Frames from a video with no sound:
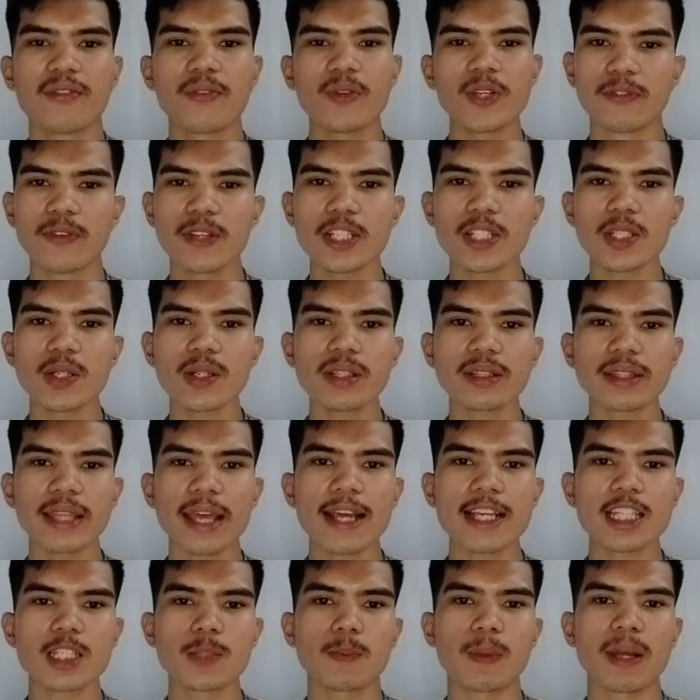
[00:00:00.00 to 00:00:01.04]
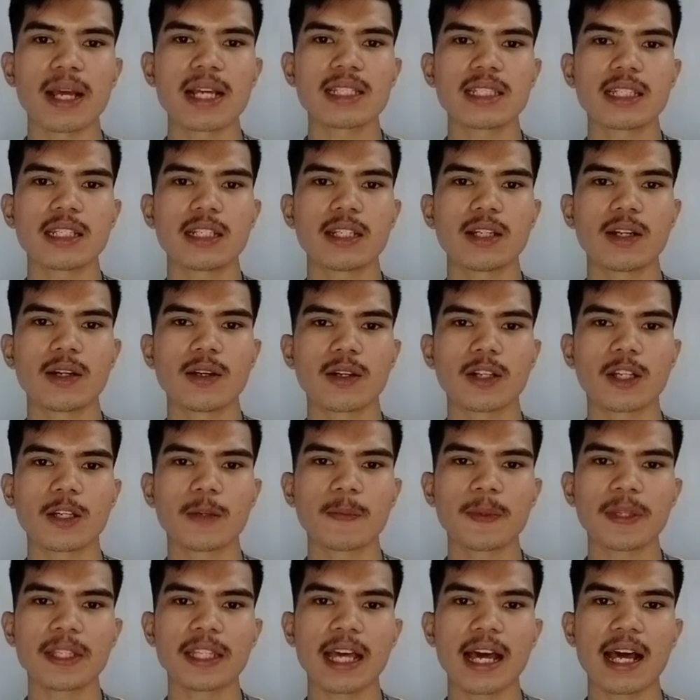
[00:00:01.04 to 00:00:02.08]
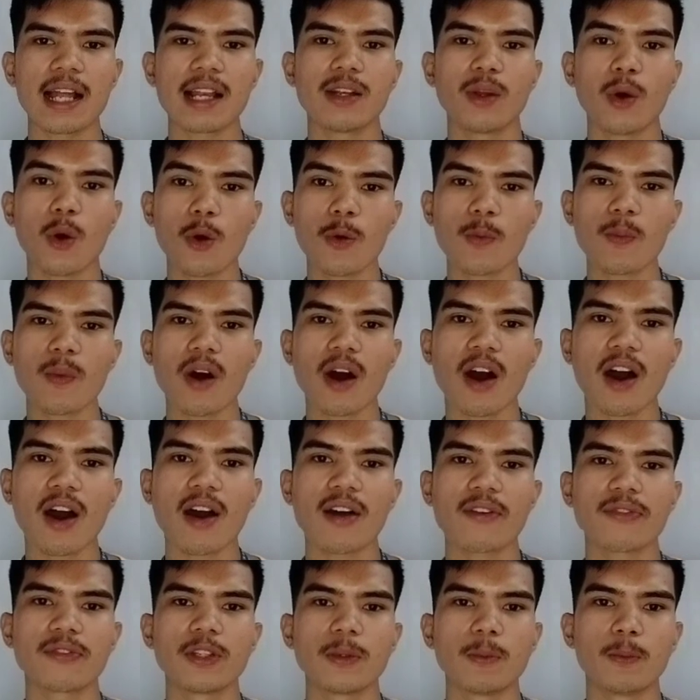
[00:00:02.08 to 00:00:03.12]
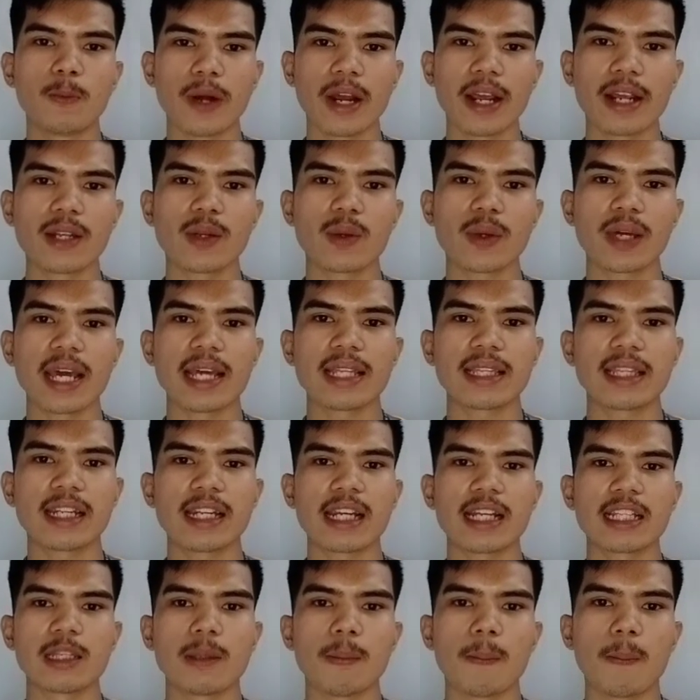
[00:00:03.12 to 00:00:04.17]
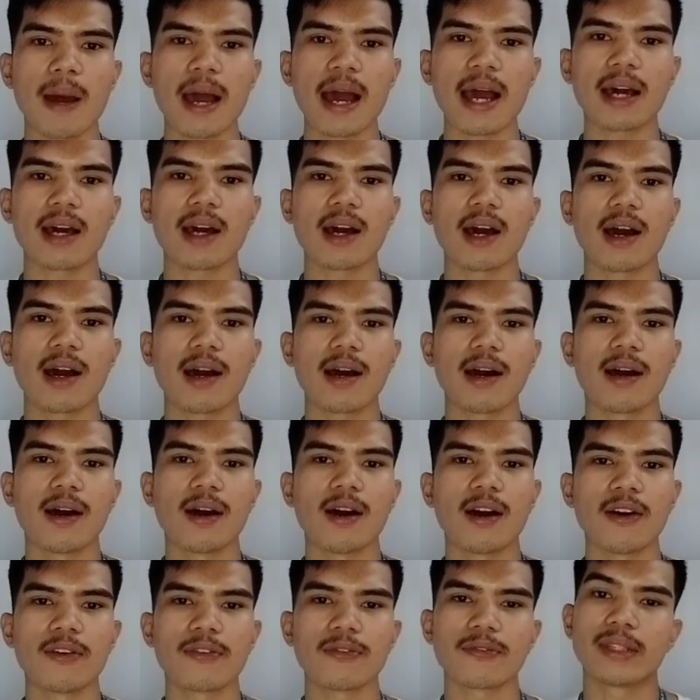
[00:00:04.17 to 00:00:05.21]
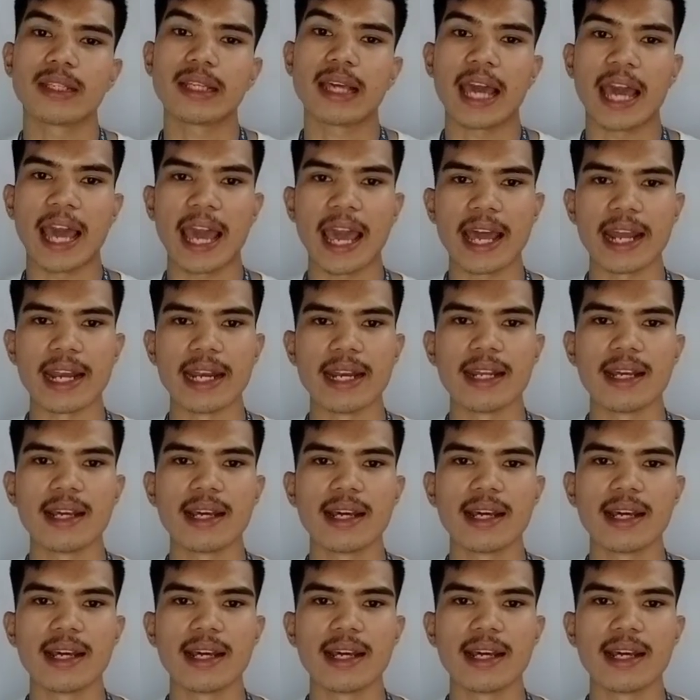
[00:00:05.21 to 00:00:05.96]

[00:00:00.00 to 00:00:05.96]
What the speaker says: Vision takes place in the occipital lobe of the brain located at the back of the head.